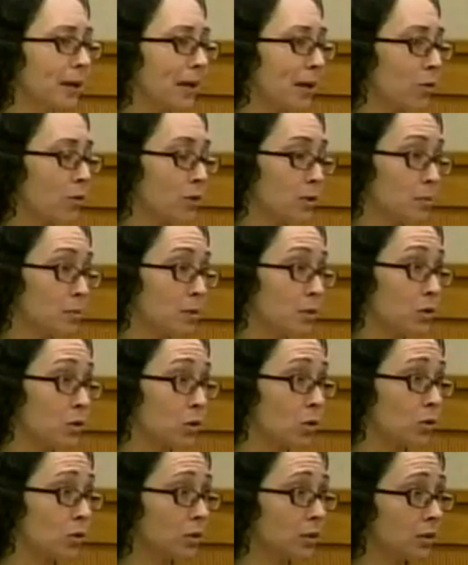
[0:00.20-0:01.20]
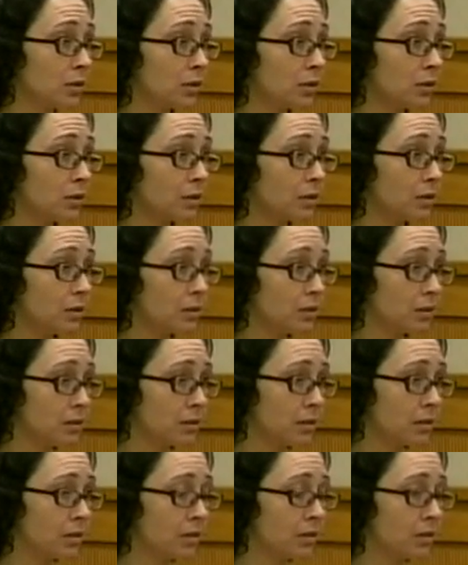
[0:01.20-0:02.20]
Now to the latest in a child
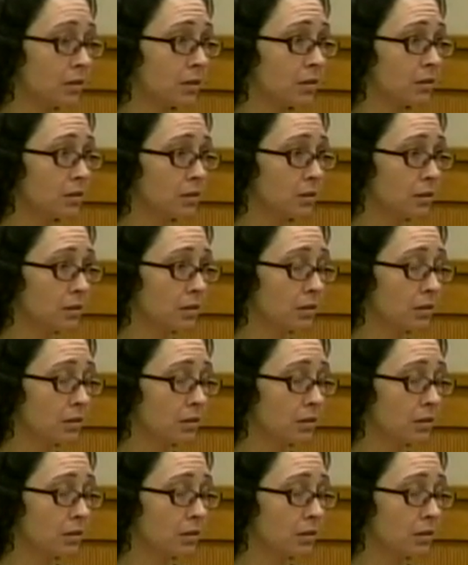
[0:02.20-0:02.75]
murder trial.